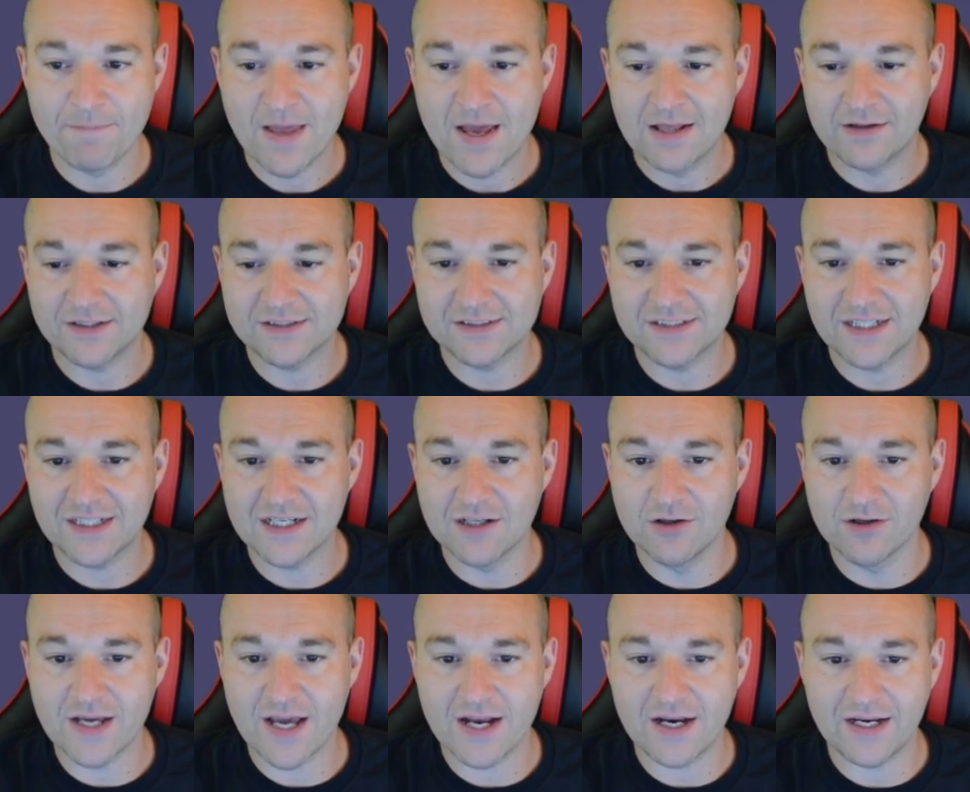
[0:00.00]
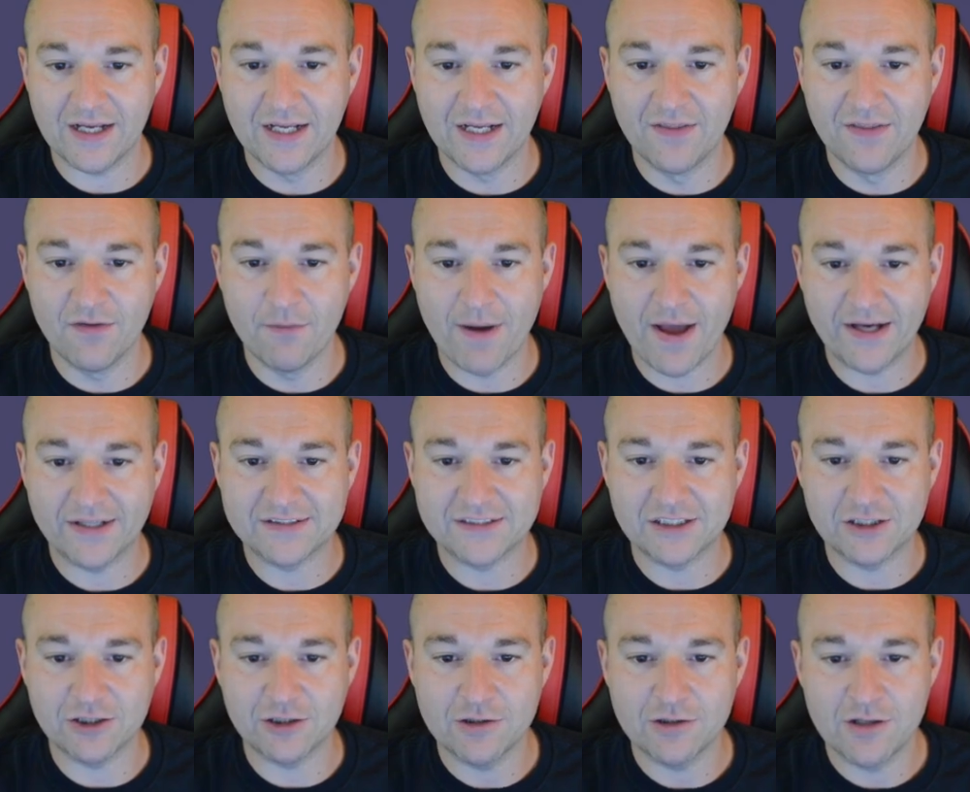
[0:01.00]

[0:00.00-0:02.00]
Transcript: Let's take a look at it in the bags here.